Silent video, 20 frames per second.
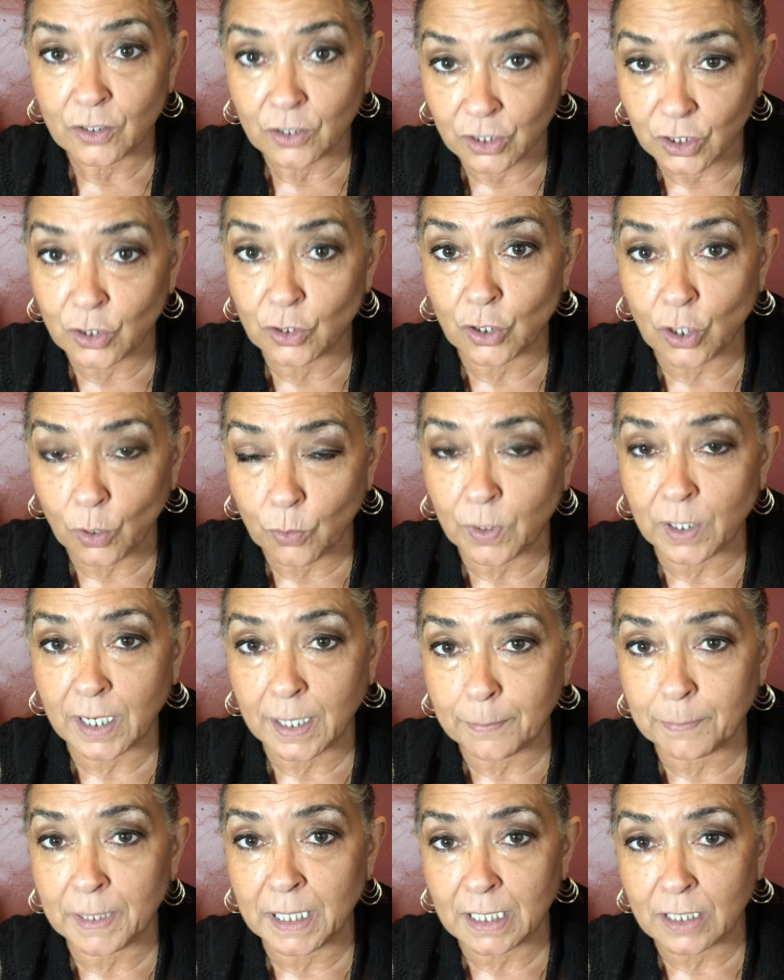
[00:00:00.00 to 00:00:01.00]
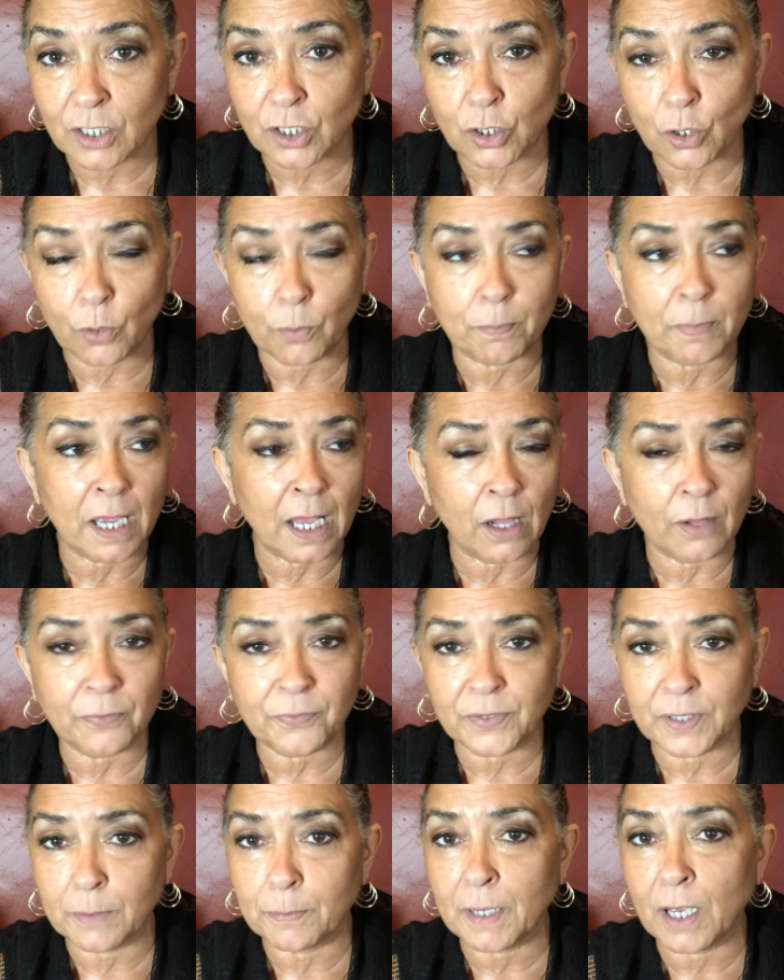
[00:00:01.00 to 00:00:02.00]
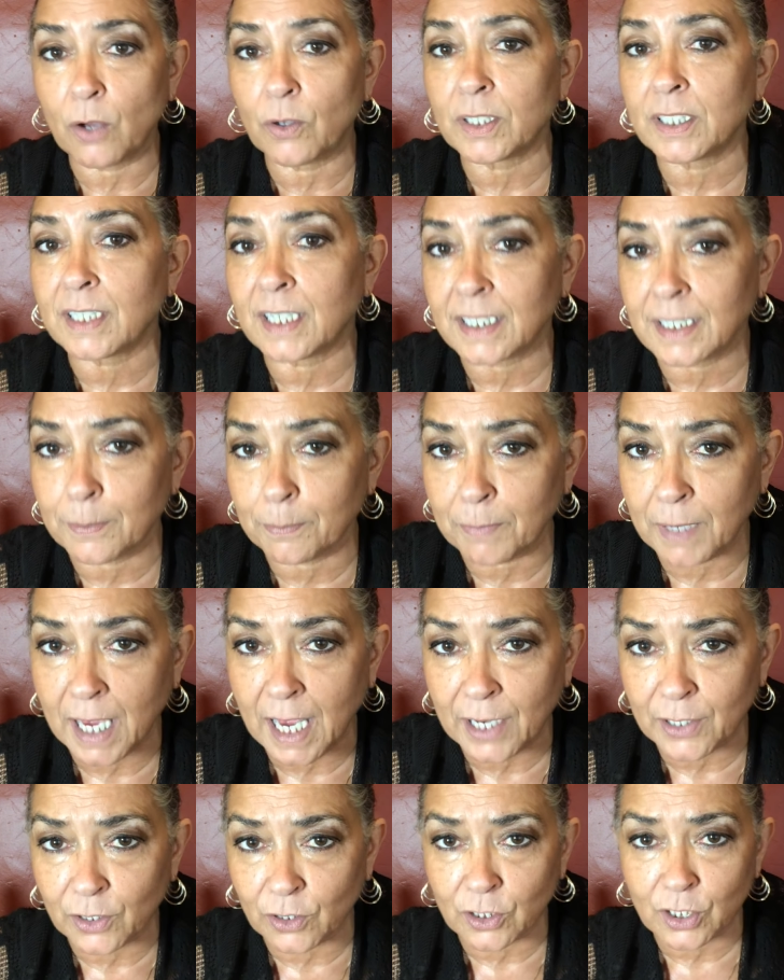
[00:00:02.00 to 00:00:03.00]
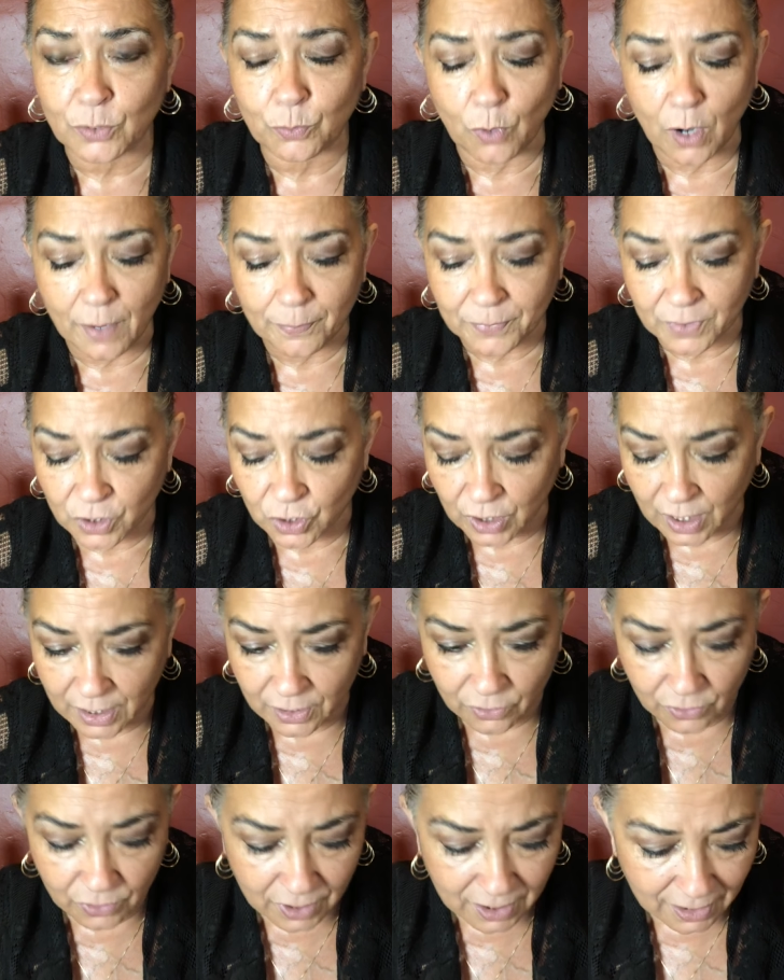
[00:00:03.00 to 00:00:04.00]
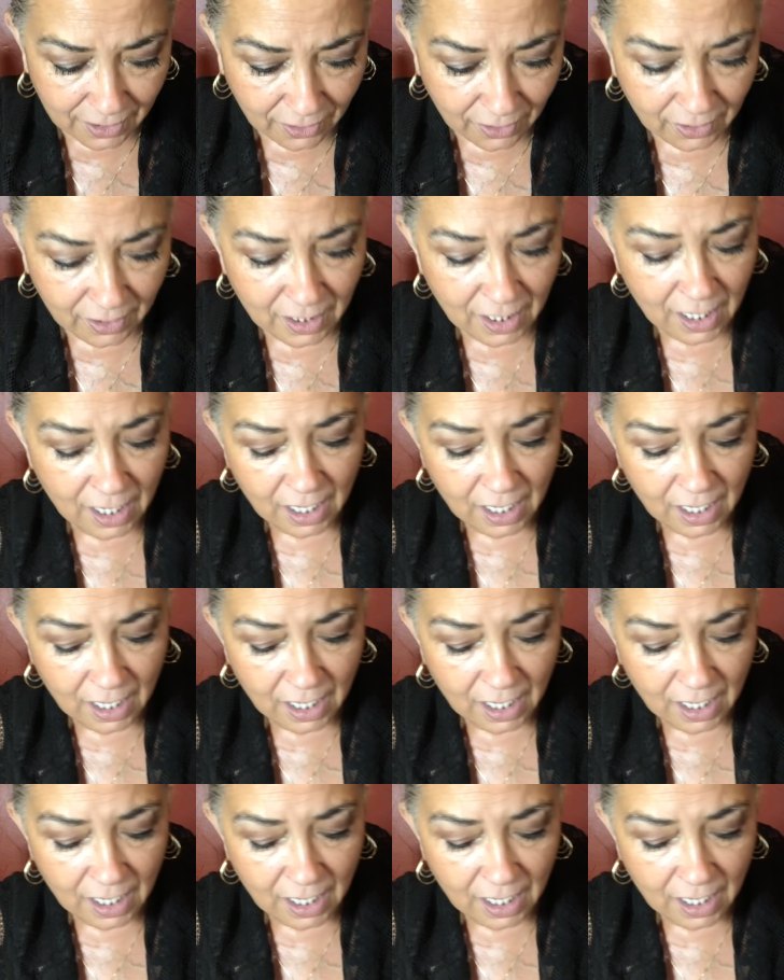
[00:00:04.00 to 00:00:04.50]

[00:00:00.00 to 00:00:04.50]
do you know what I mean? So male, female, it doesn't matter. Swap the genders here.